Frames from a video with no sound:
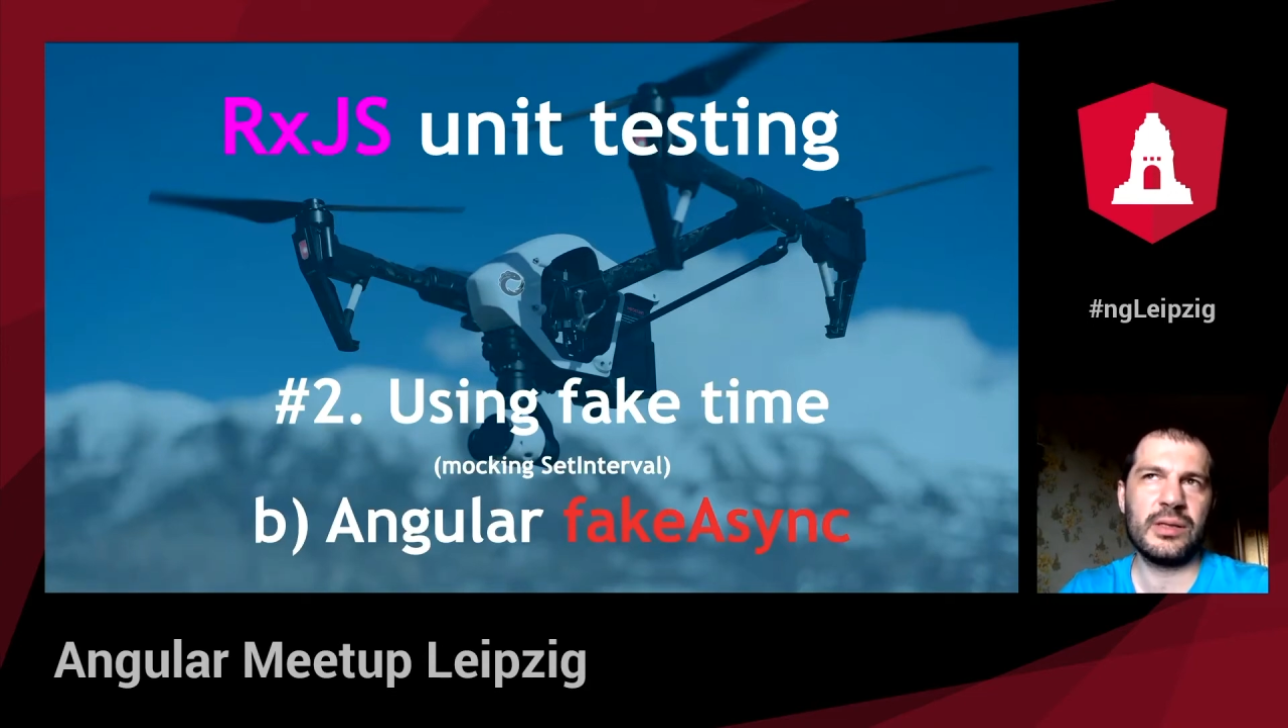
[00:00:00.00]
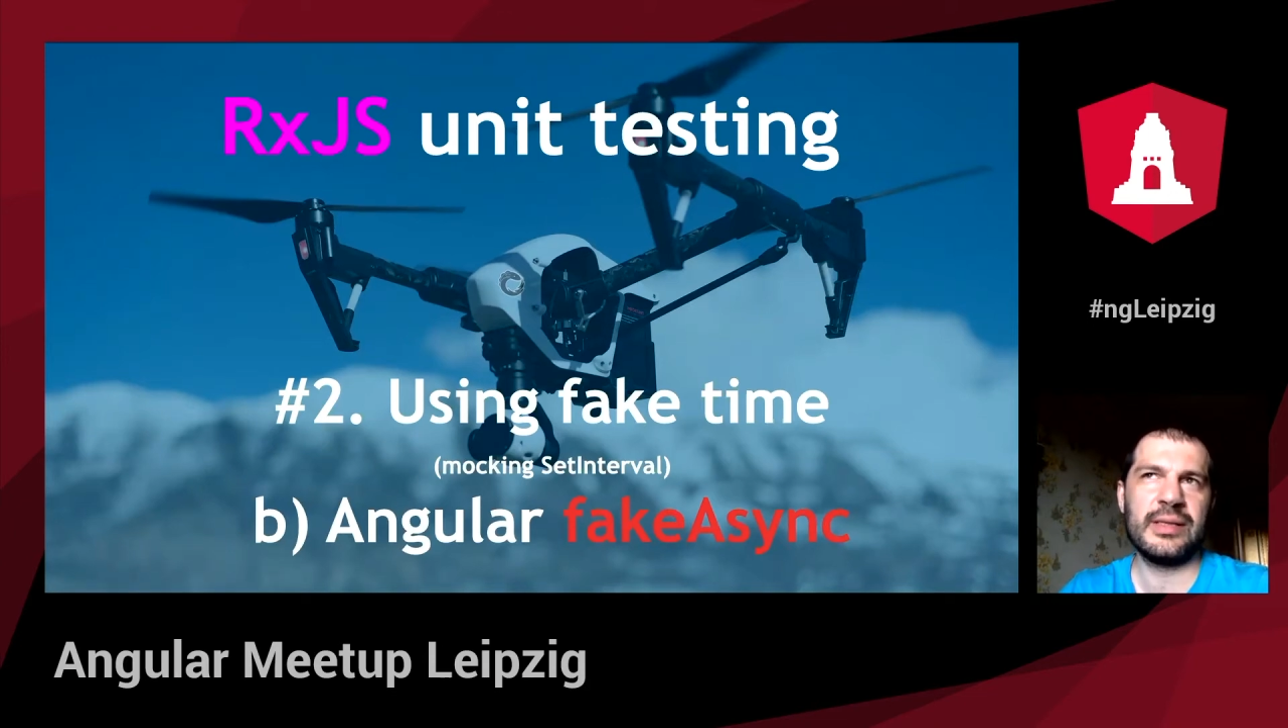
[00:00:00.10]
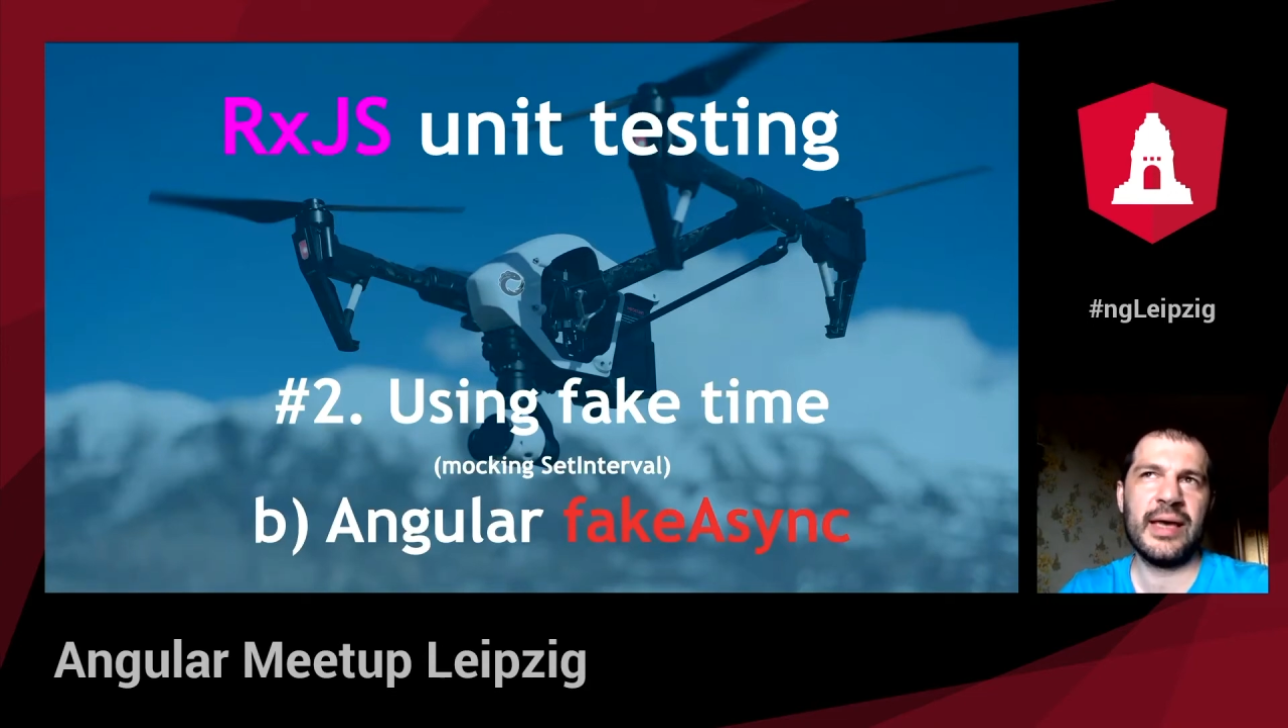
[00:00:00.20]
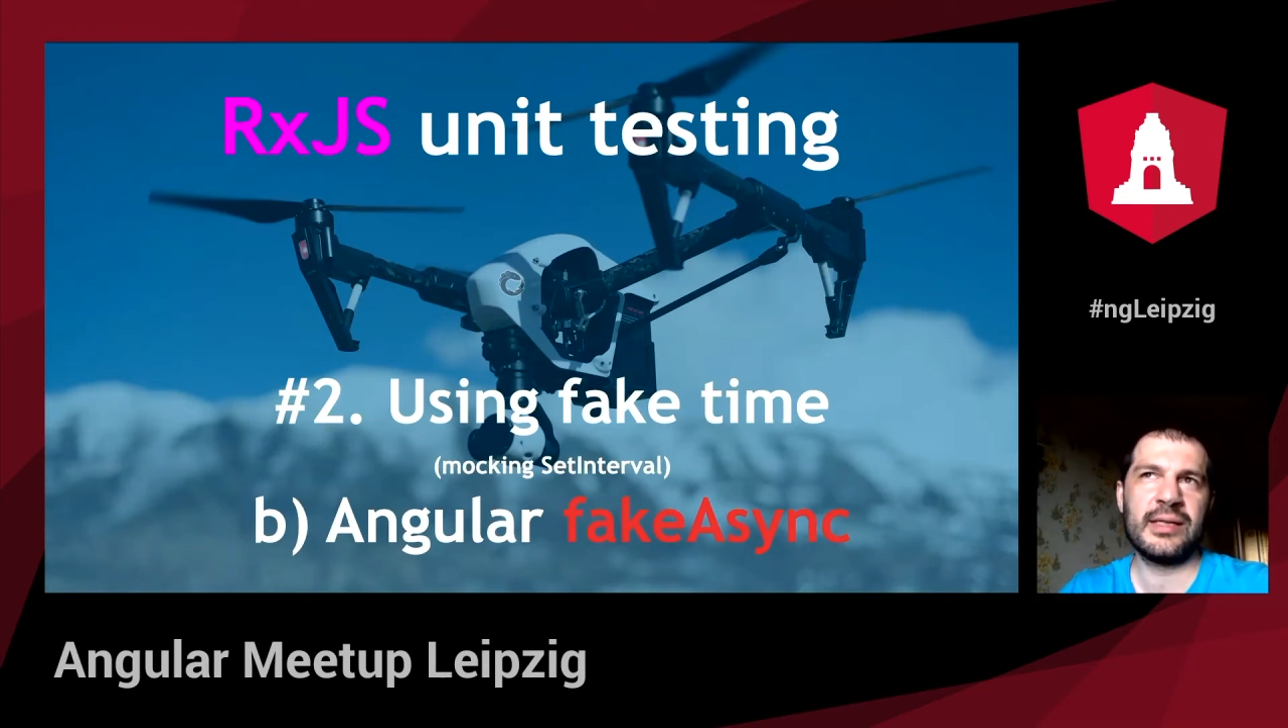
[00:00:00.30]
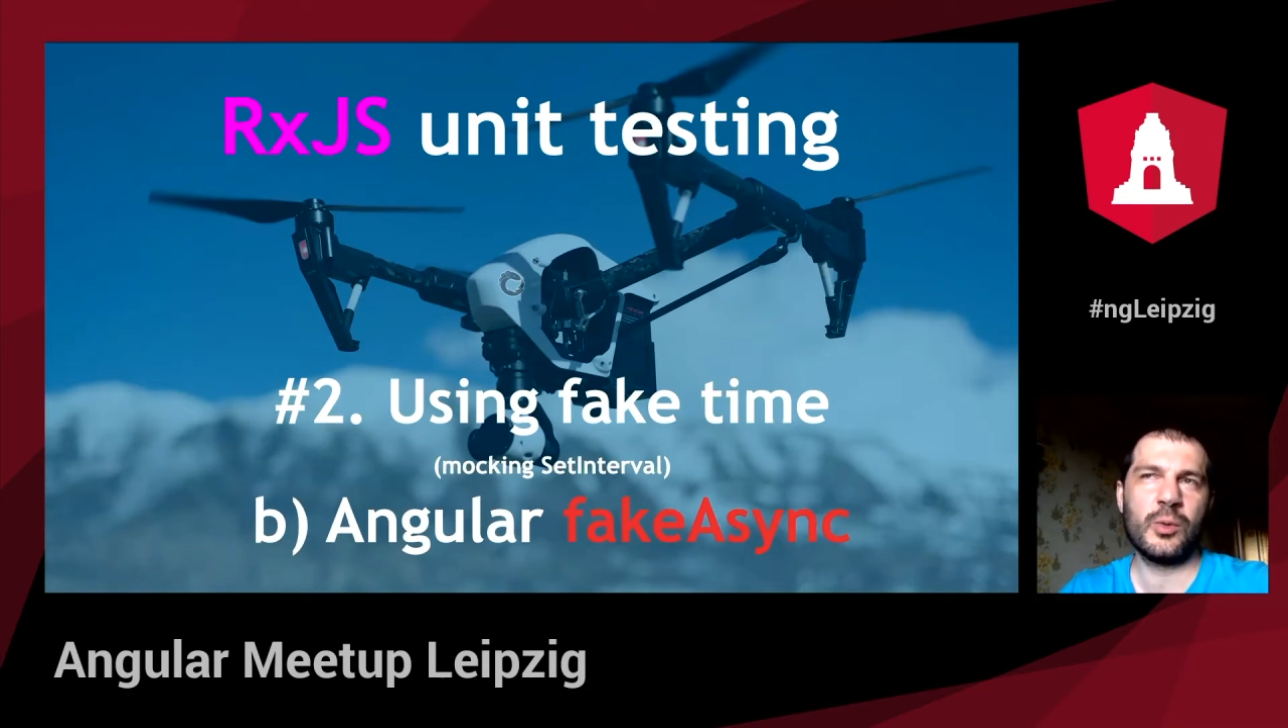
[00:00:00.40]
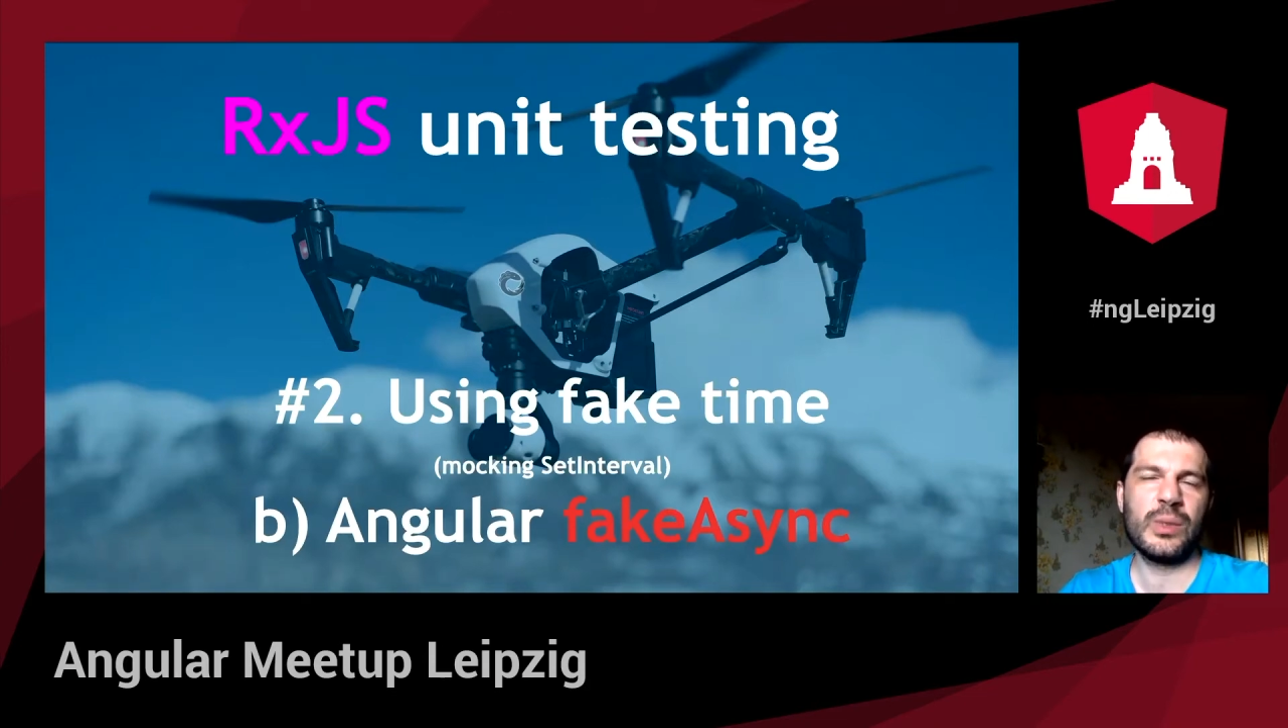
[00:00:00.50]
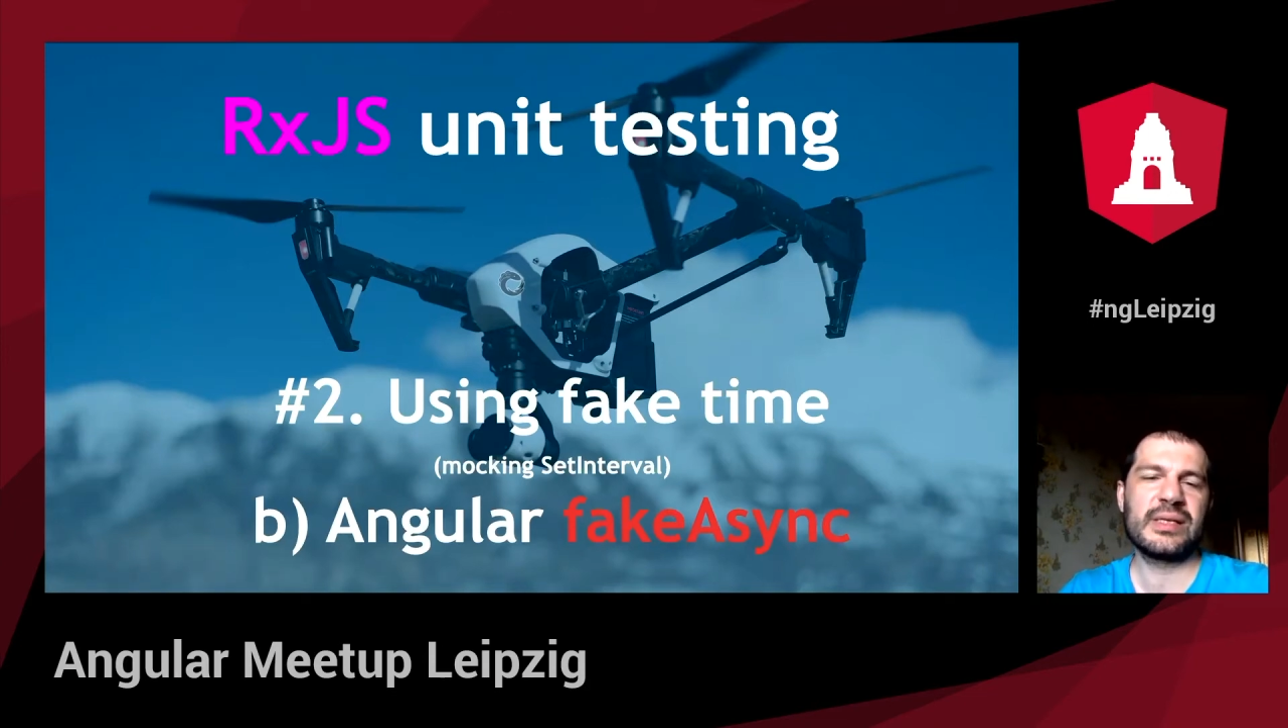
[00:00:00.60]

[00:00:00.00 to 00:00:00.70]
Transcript: data with